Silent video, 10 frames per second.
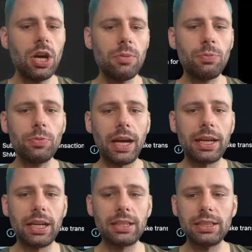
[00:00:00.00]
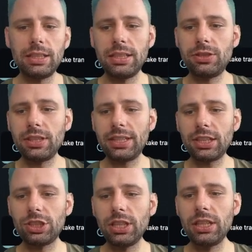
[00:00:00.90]
Boom, I got a
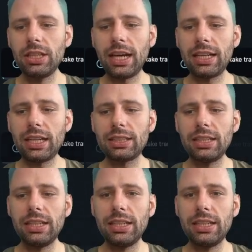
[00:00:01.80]
transaction in. I got